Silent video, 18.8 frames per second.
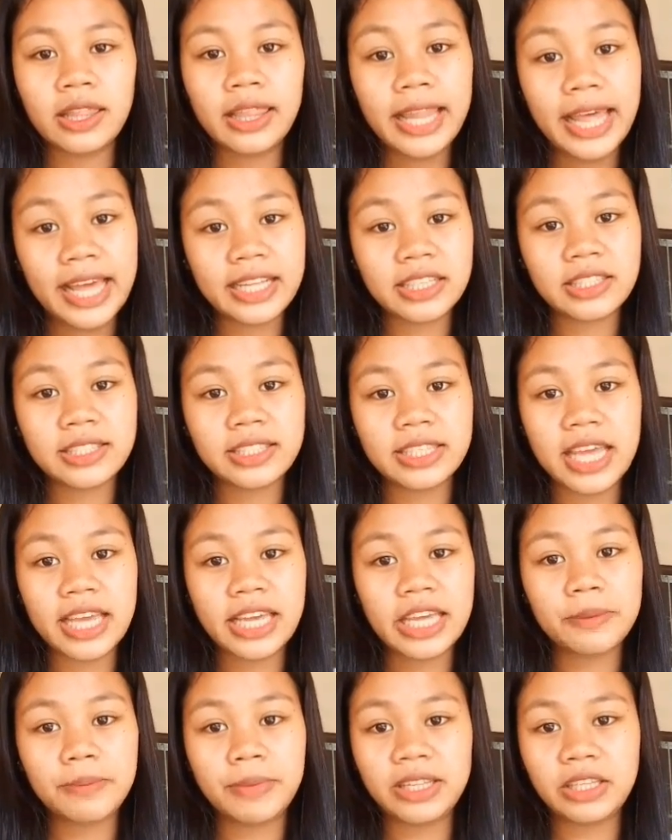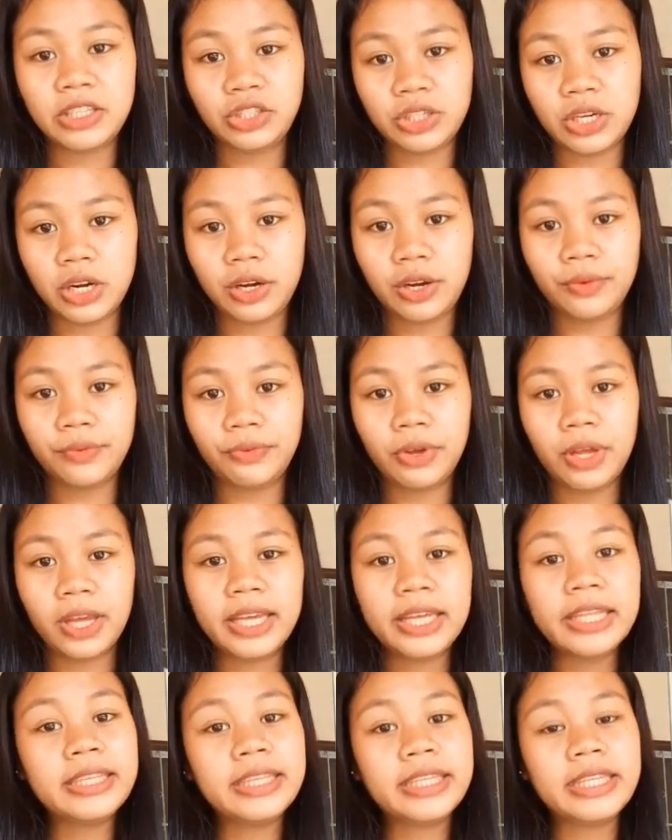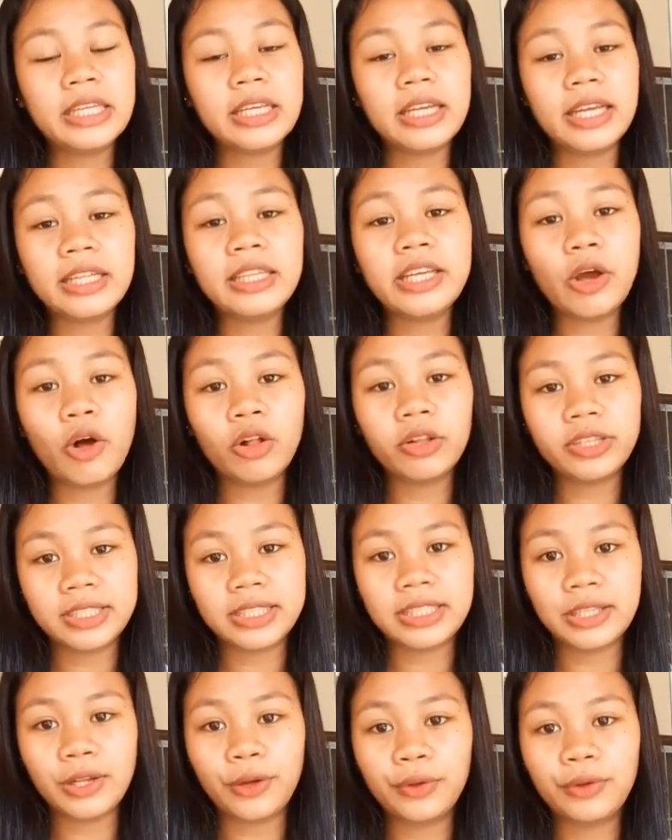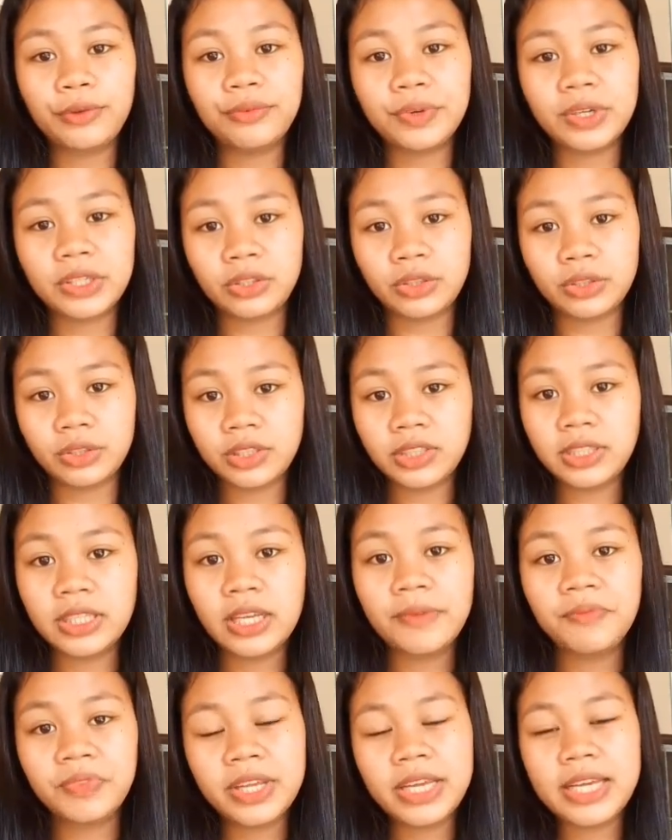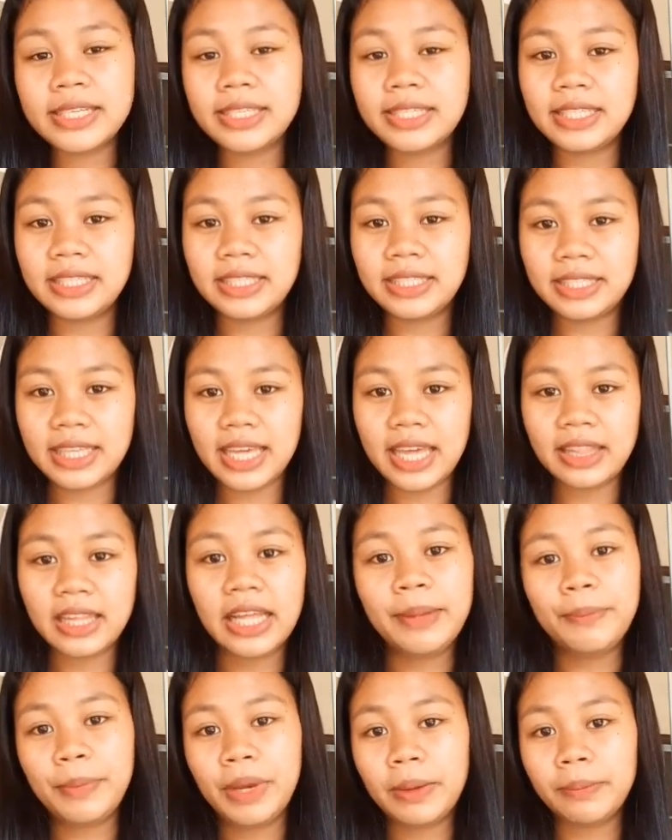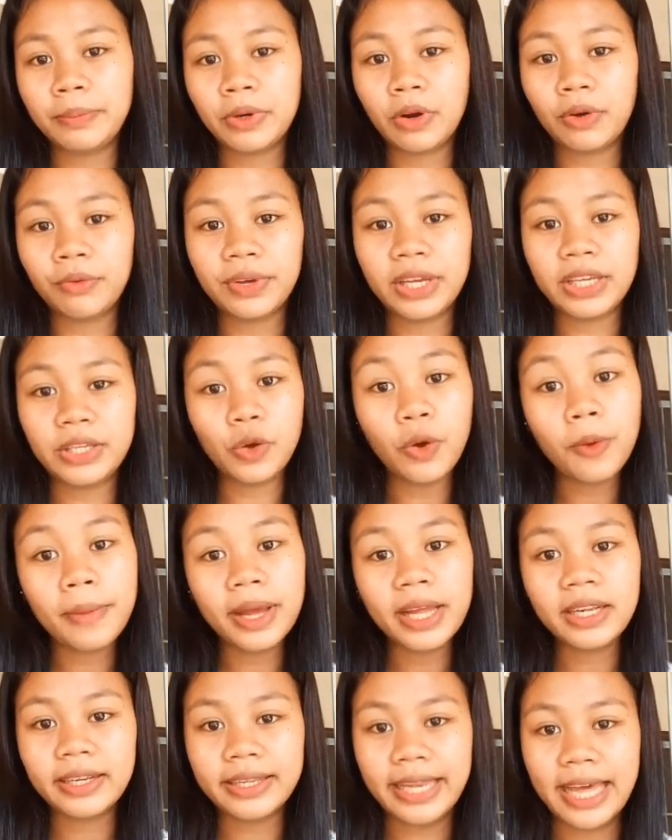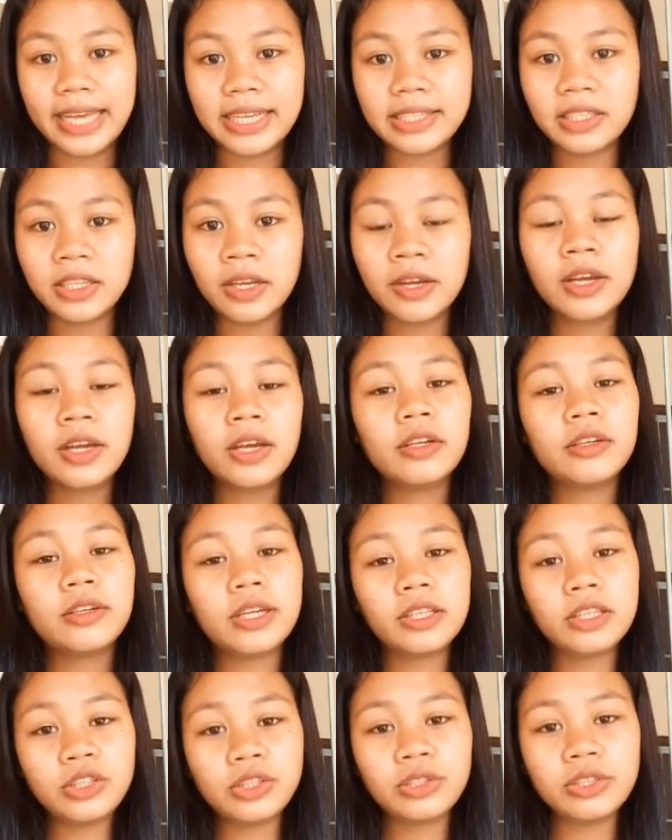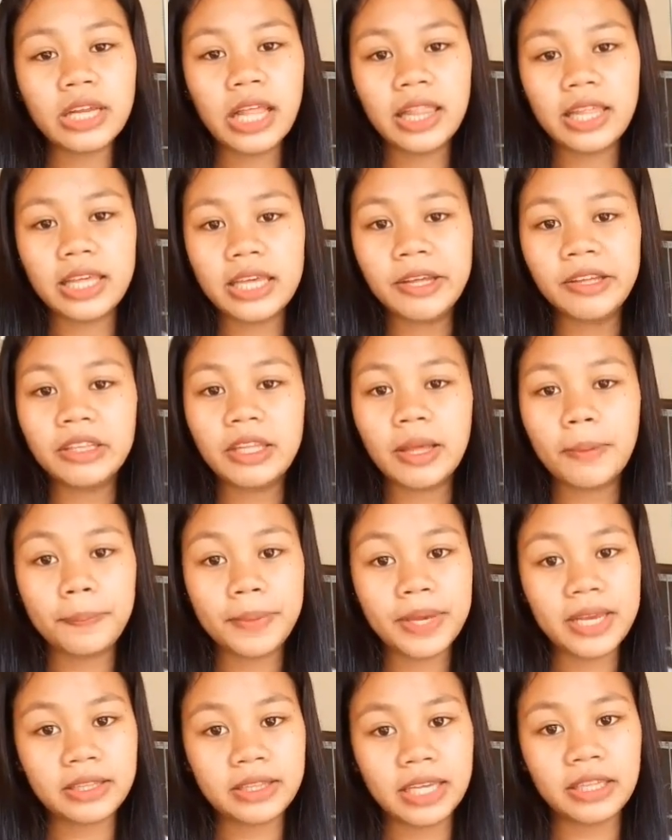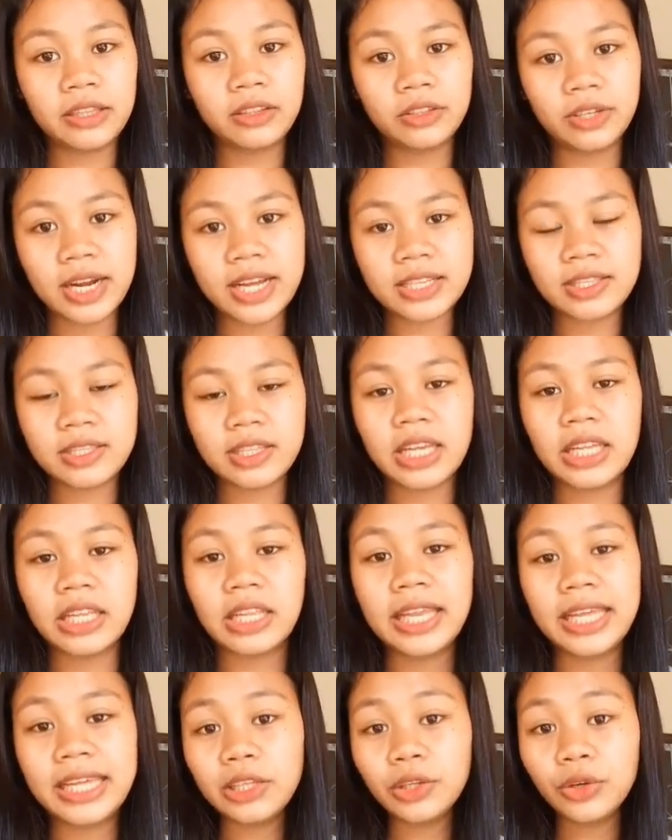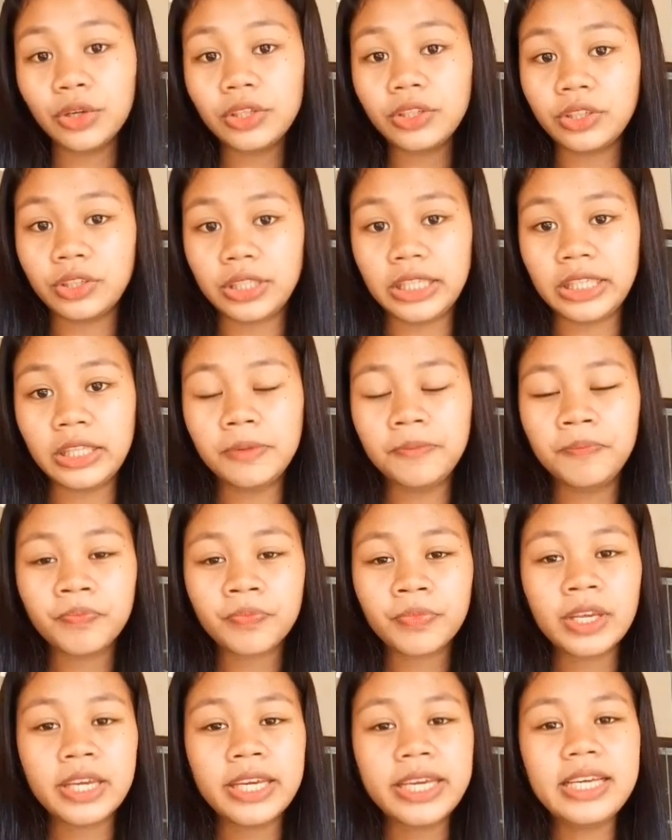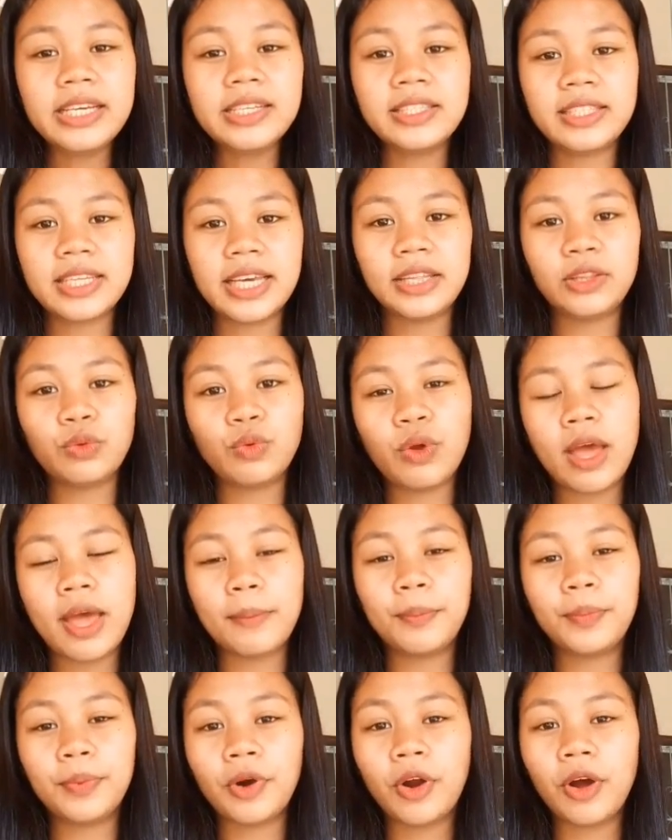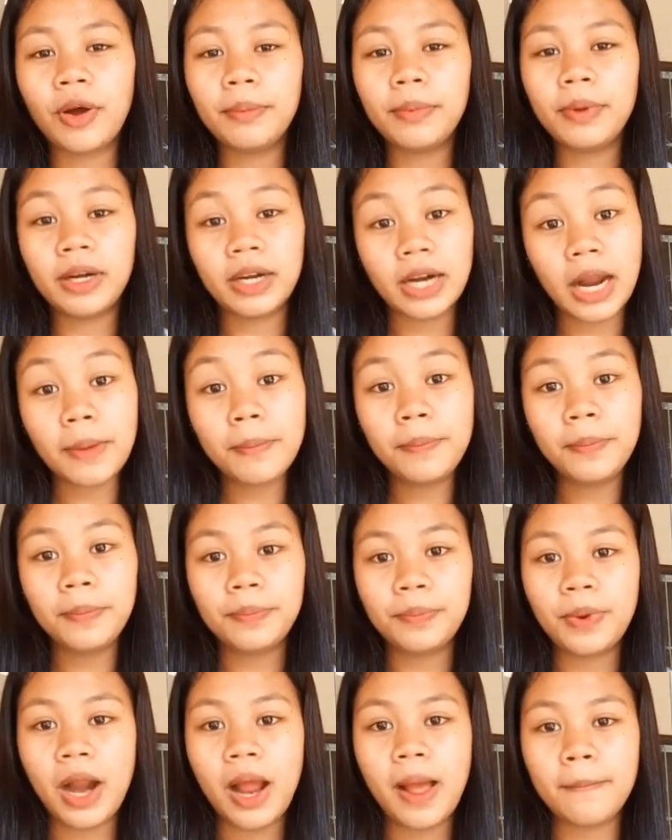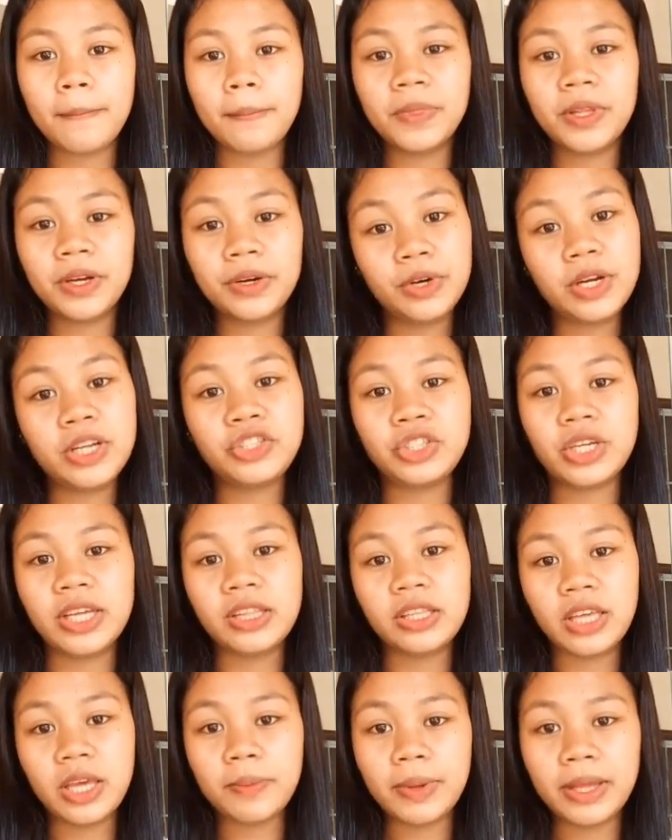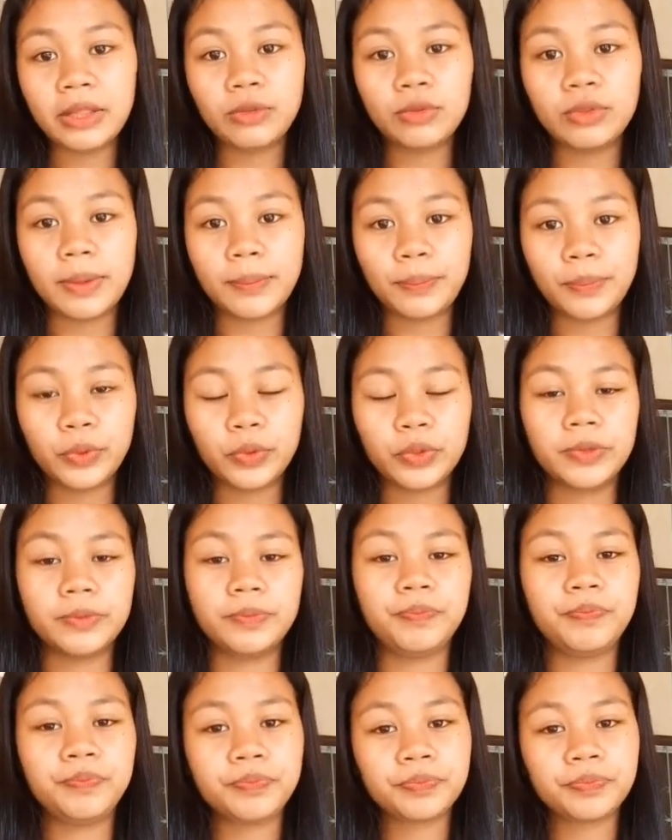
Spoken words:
lands taken by the sheriff. In the oldest known versions, he is instead a member of a yeoman class, traditionally depicted dressed in Lincoln green. He is said to have robbed from the rich and given to the poor.